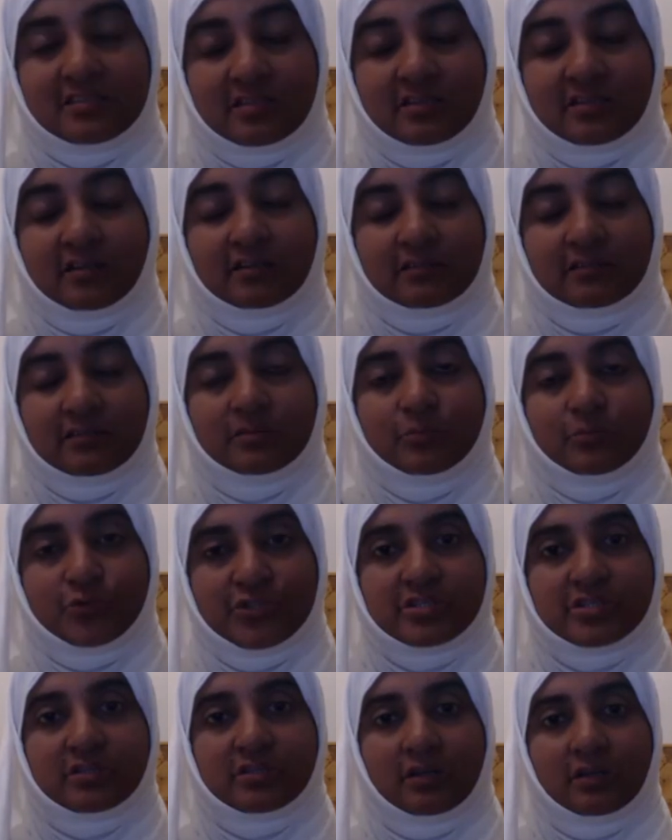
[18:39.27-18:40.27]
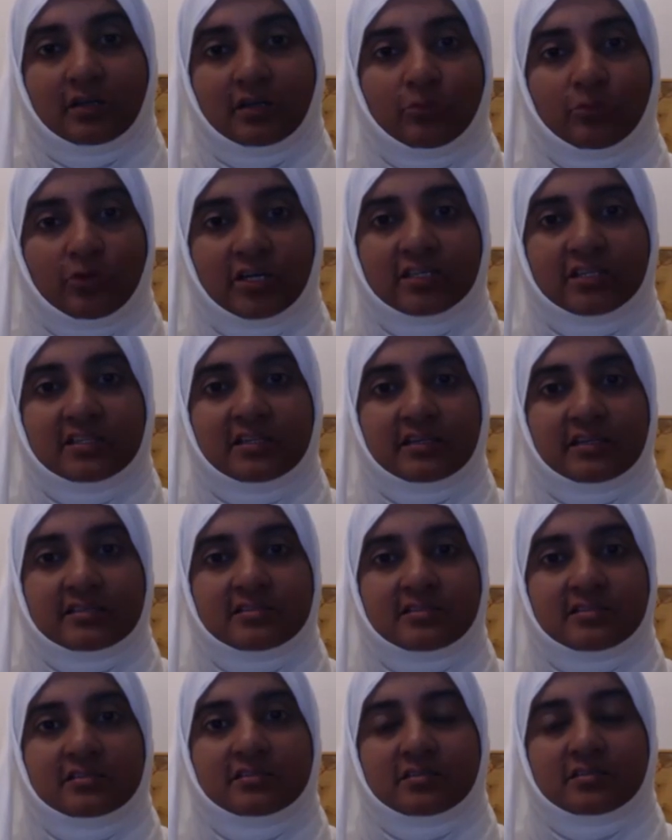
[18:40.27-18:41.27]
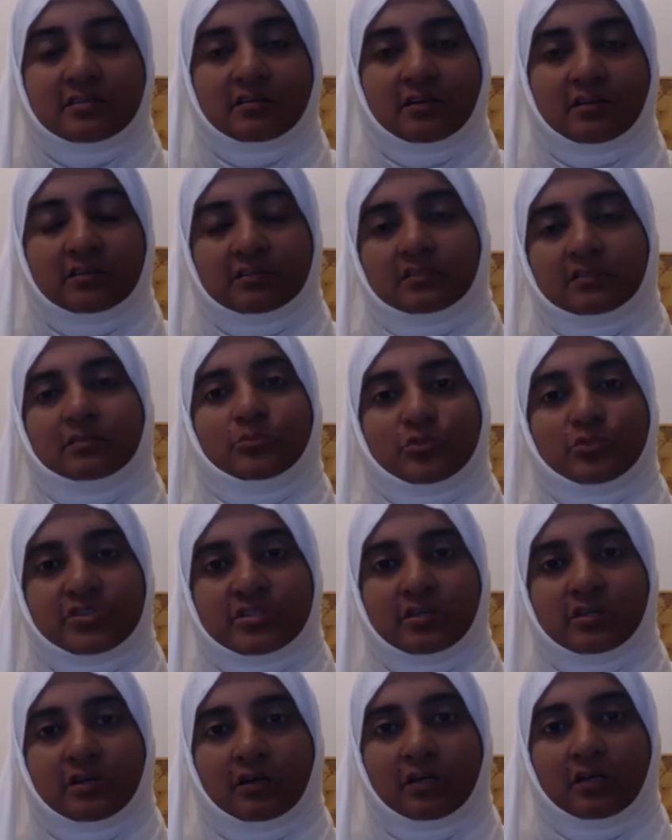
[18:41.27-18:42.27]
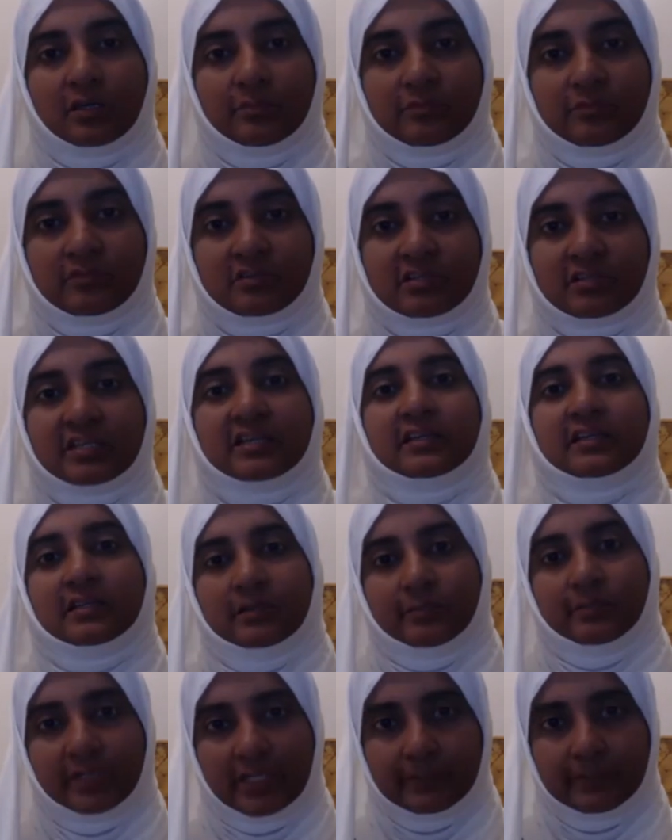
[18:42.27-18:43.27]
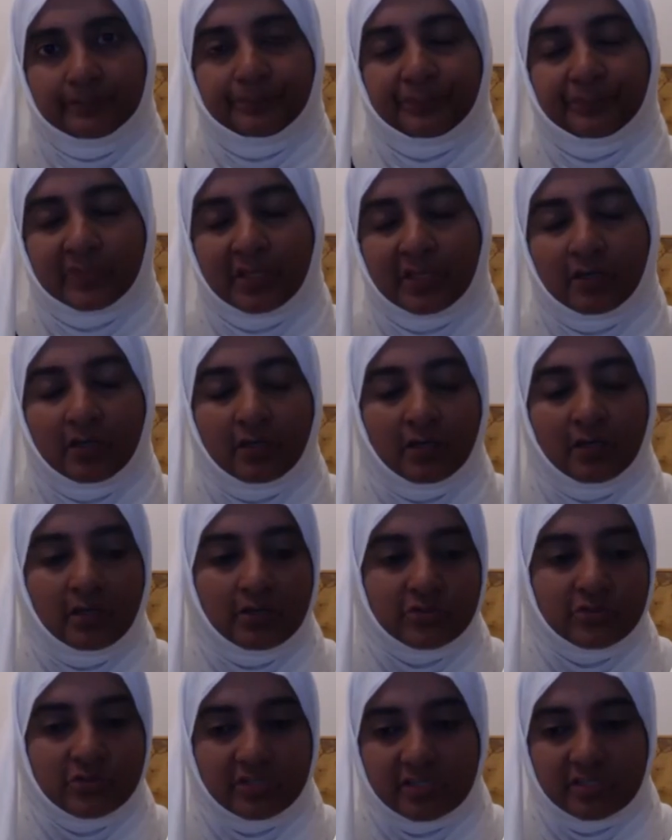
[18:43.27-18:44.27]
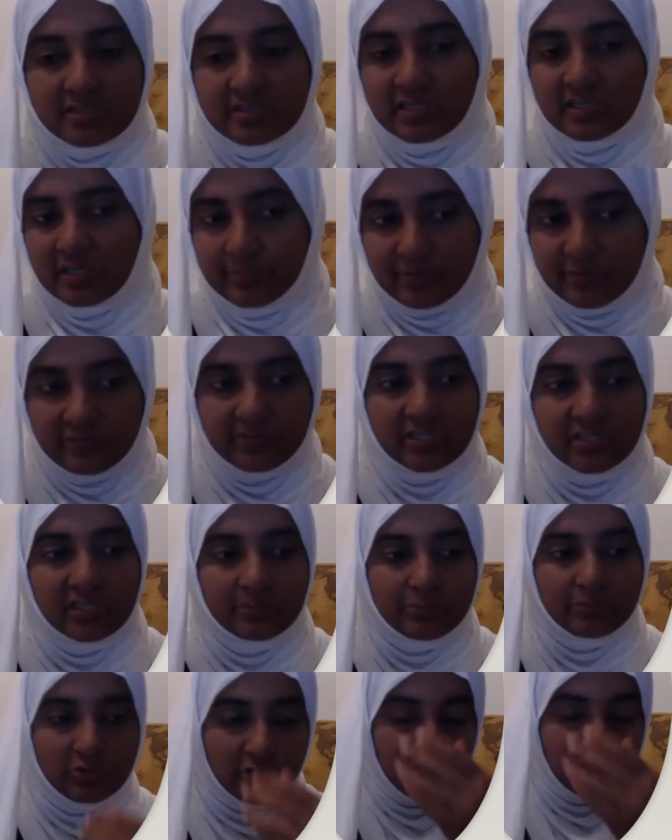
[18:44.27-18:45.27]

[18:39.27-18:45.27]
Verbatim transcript: Sirat al-Mustaqim. What does this Sirat al-Mustaqim really mean? So this type of deep